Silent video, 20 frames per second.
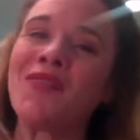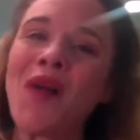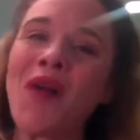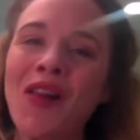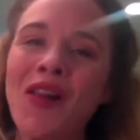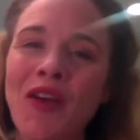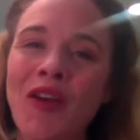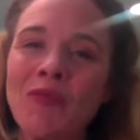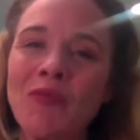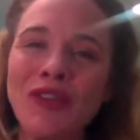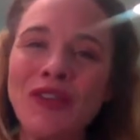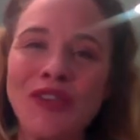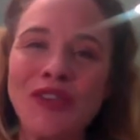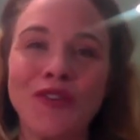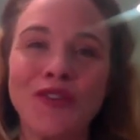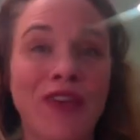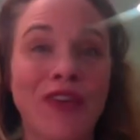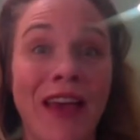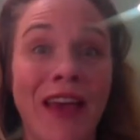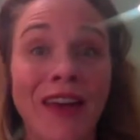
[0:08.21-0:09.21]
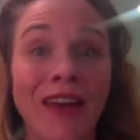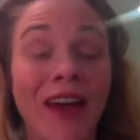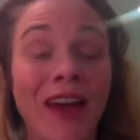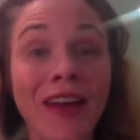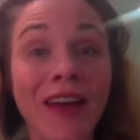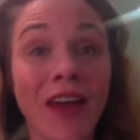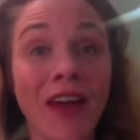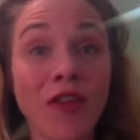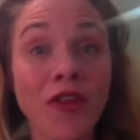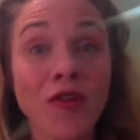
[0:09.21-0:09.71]
welcome to yet
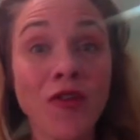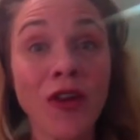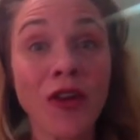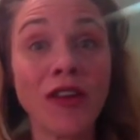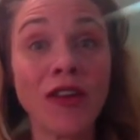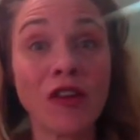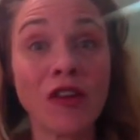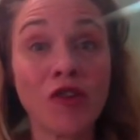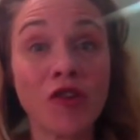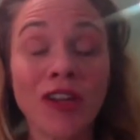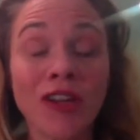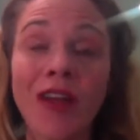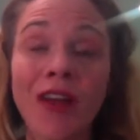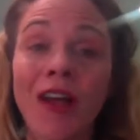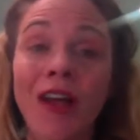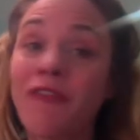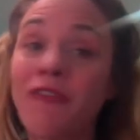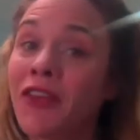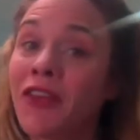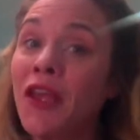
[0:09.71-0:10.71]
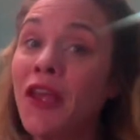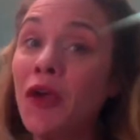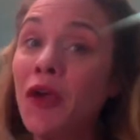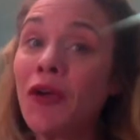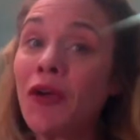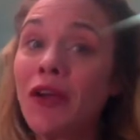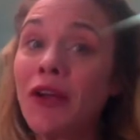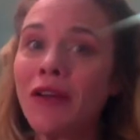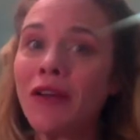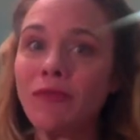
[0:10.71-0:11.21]
another edition of
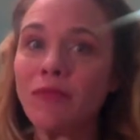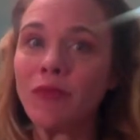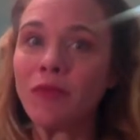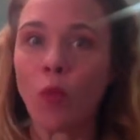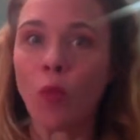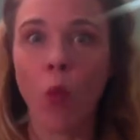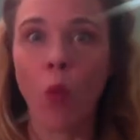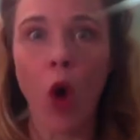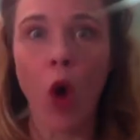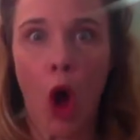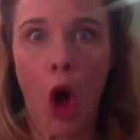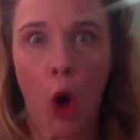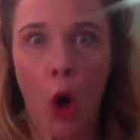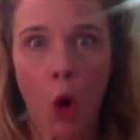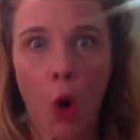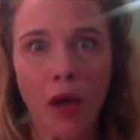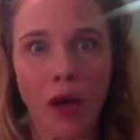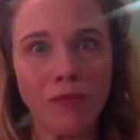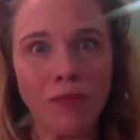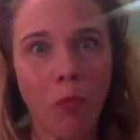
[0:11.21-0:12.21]
Kiri... Whoa!